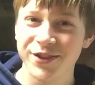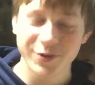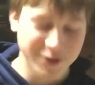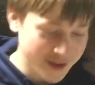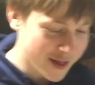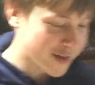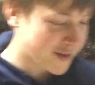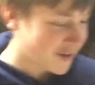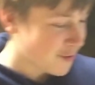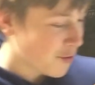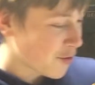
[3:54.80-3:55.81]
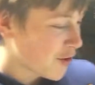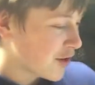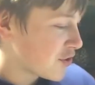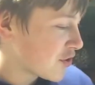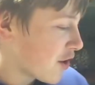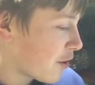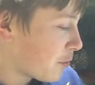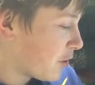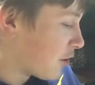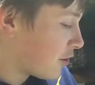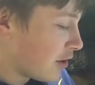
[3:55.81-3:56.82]
she was selling, or I just got a
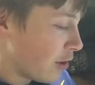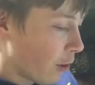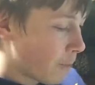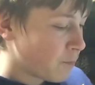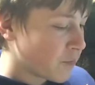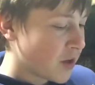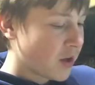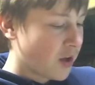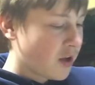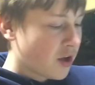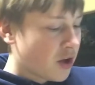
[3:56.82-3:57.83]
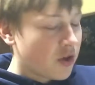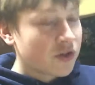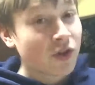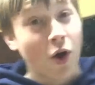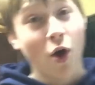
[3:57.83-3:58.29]
really good deal. So